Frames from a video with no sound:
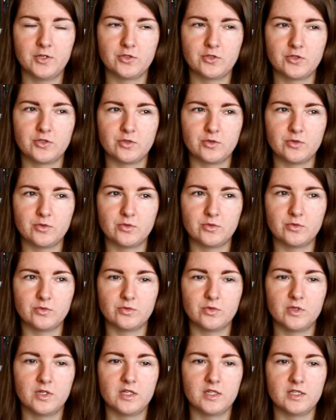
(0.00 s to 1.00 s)

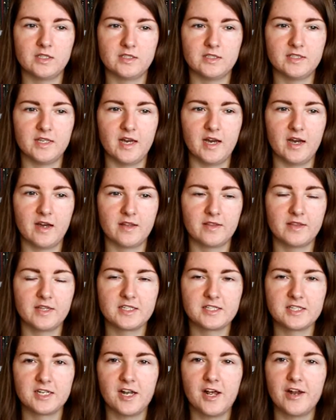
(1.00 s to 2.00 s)
So yeah,
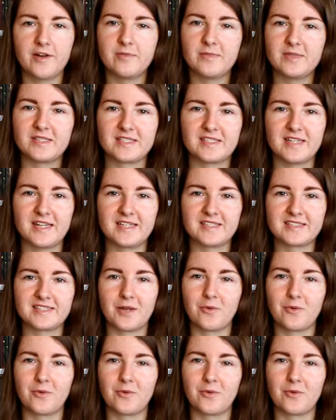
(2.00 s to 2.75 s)
that's a lot of mistakes